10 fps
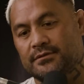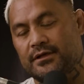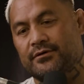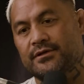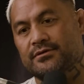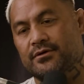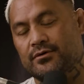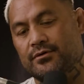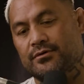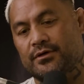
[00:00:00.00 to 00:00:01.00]
Danny Green's old
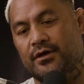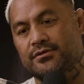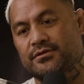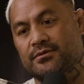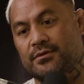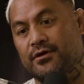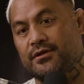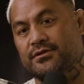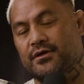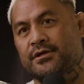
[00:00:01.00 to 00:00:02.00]
coach and the
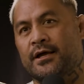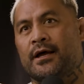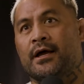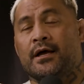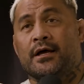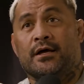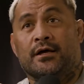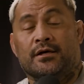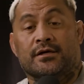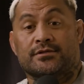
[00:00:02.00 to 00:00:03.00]
Maloney's coach.
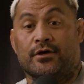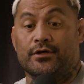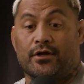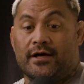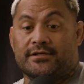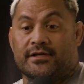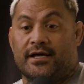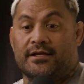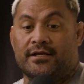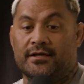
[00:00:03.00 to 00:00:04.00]
So, I
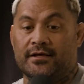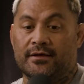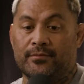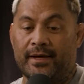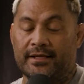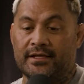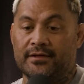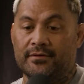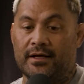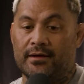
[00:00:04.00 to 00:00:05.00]
started back
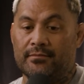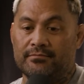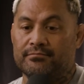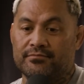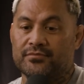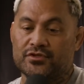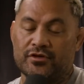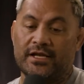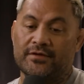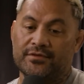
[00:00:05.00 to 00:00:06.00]
then
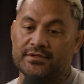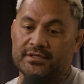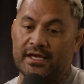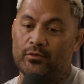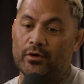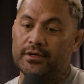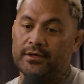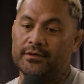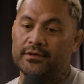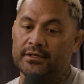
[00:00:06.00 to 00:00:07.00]
training for this K1,
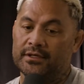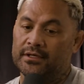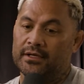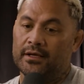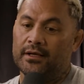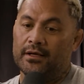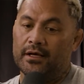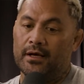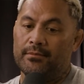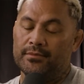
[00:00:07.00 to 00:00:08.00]
and
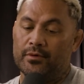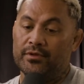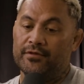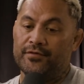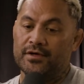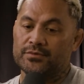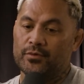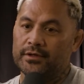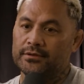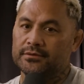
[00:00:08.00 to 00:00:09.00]
I won the first
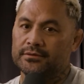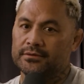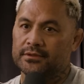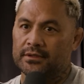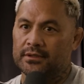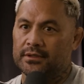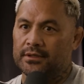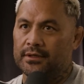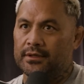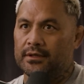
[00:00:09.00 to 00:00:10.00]
one.
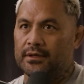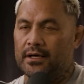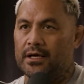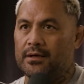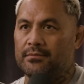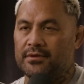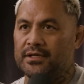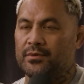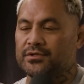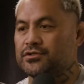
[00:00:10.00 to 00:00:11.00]
And
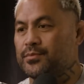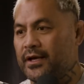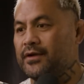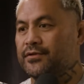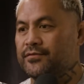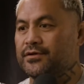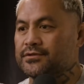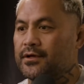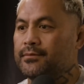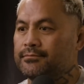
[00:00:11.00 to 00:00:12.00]
then I went to Japan for the
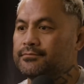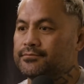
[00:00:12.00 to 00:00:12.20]
first time.